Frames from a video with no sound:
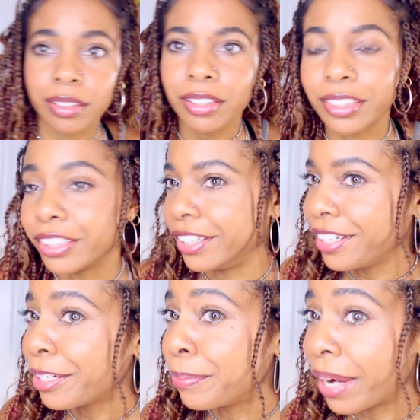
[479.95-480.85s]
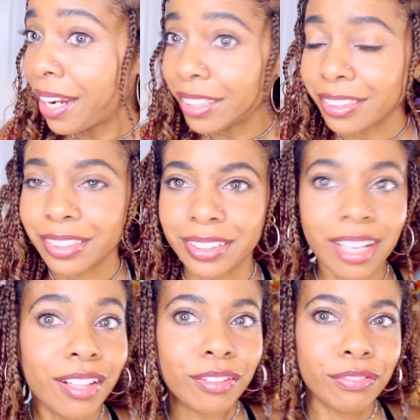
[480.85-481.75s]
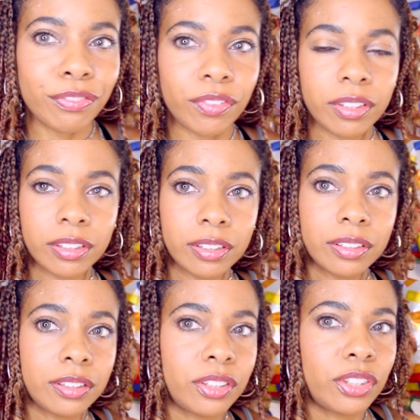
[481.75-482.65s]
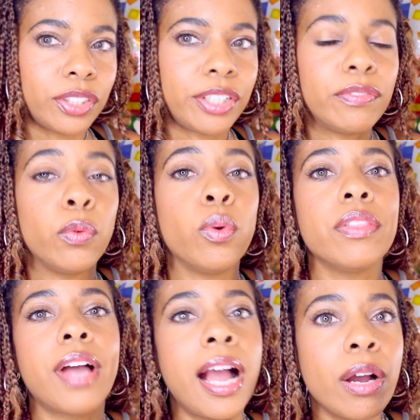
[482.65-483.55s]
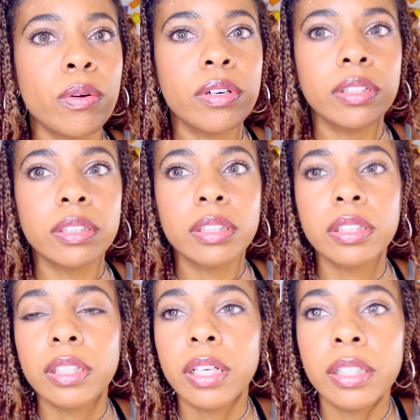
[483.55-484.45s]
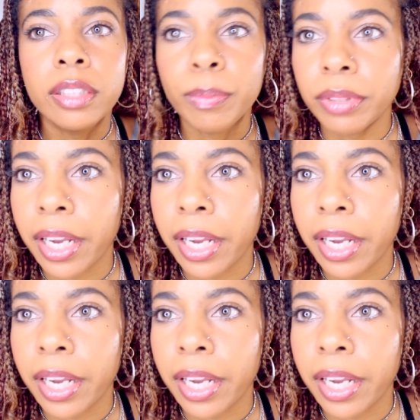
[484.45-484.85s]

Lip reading: it looks good by itself, even without the lip